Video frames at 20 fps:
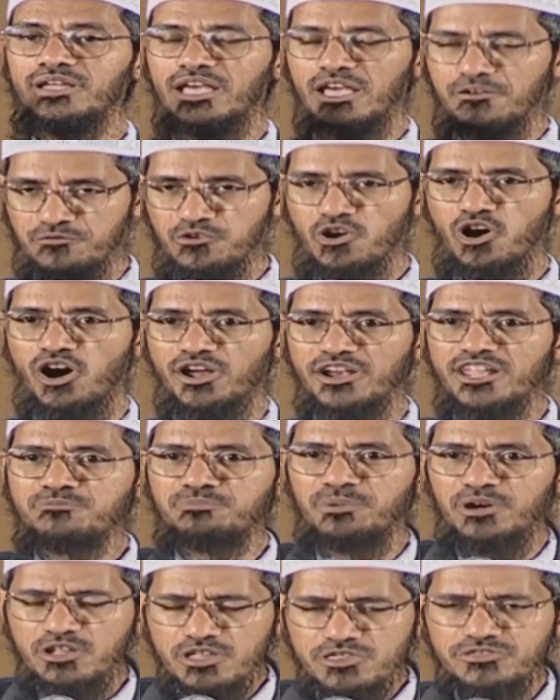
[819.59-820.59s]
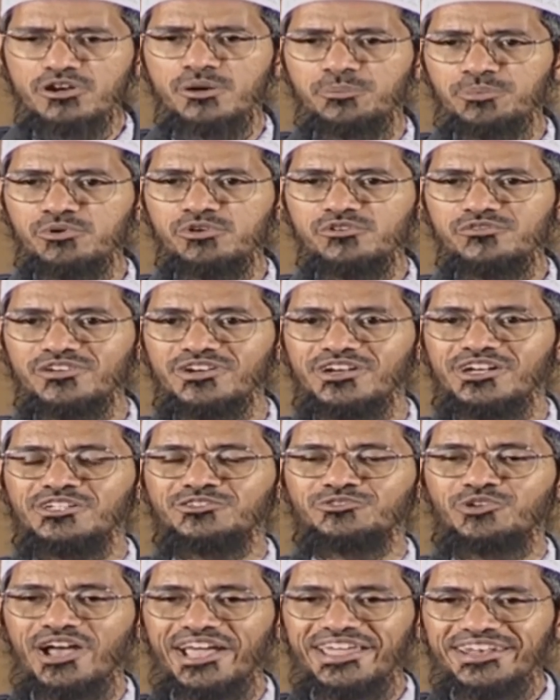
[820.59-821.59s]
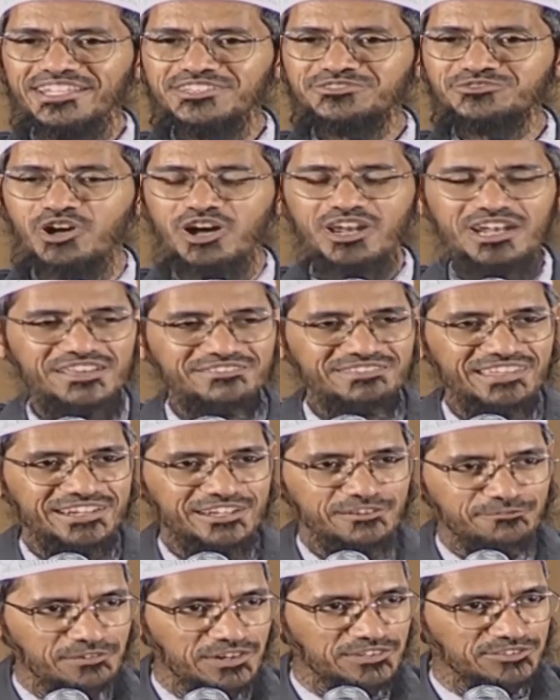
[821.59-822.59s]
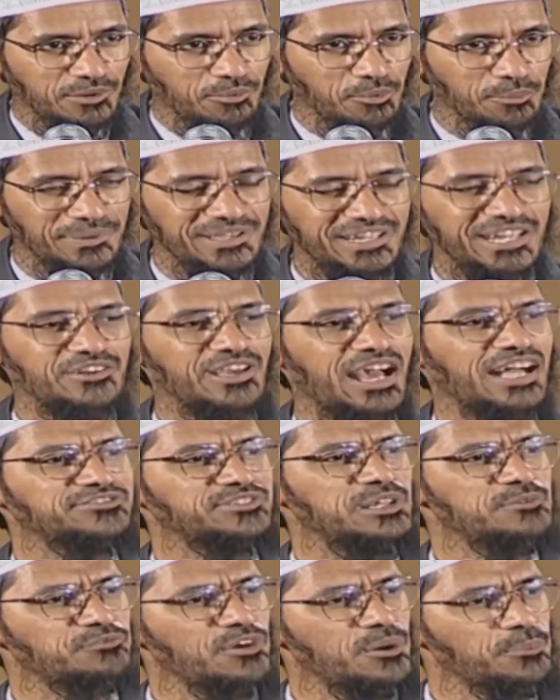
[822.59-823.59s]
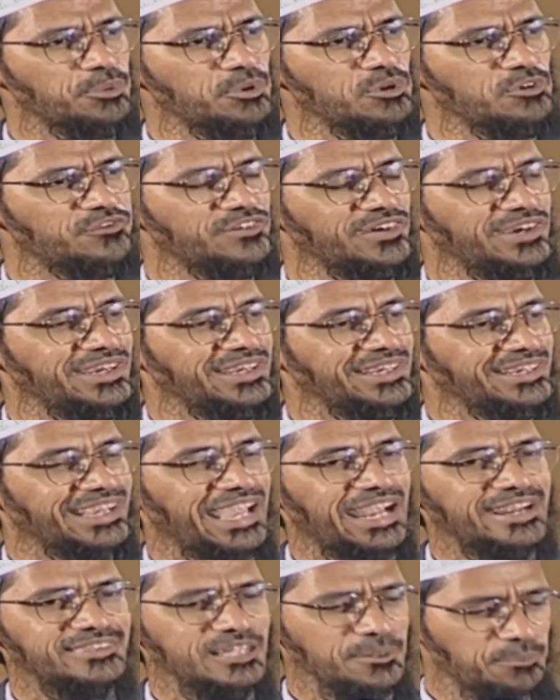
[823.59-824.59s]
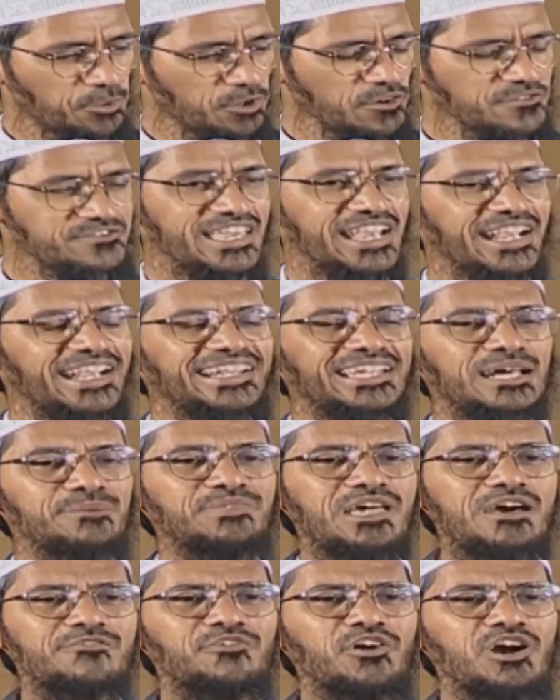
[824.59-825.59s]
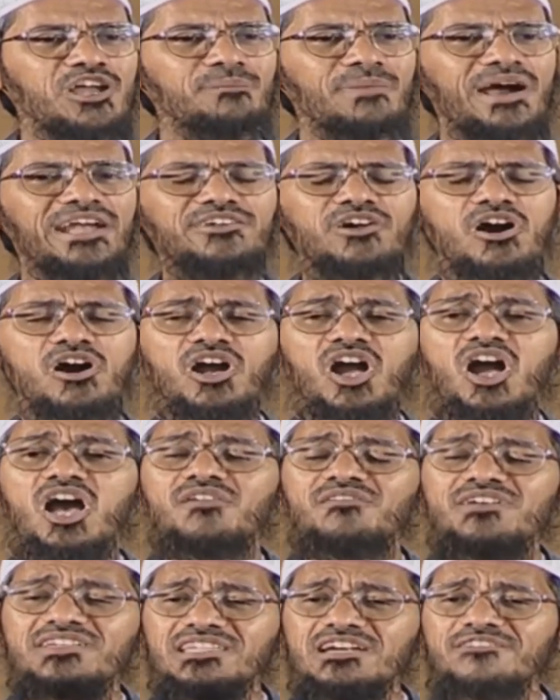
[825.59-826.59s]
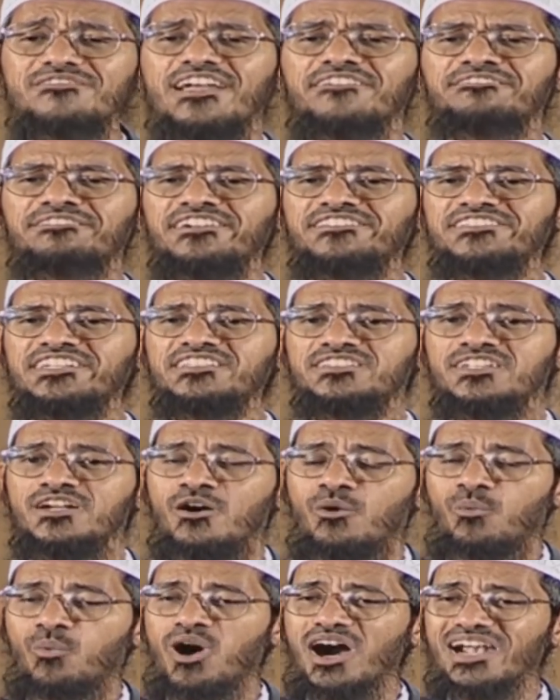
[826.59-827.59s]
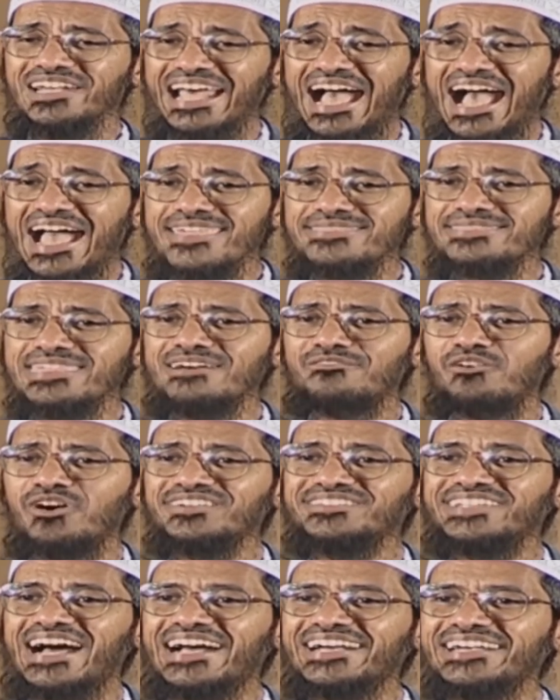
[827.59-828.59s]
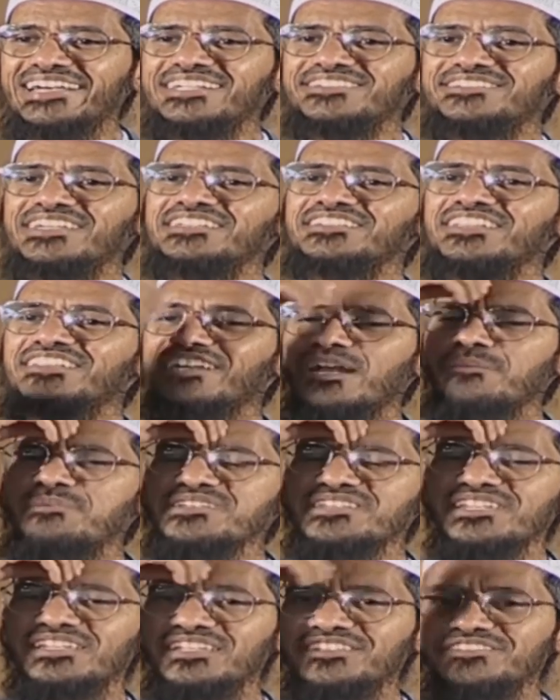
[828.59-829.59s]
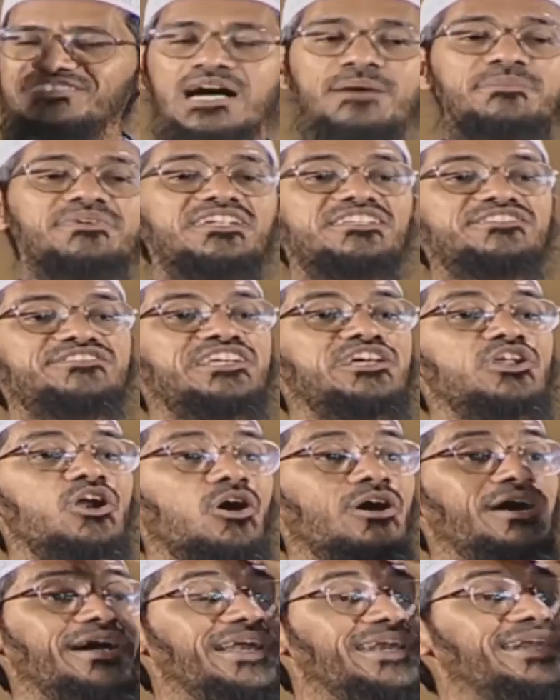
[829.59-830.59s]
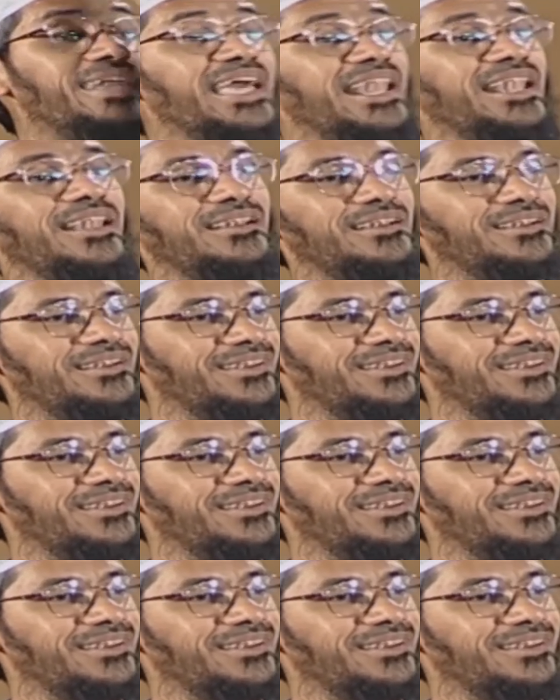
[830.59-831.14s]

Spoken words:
If you're honest, produce your proof. So any scholar, if there's a difference of opinion, you ask him for proof. Get the proof, check it up. Therefore, in my talk, I always give references. What I say, what Zakir says is rubbish in Islam. It is zero, nil.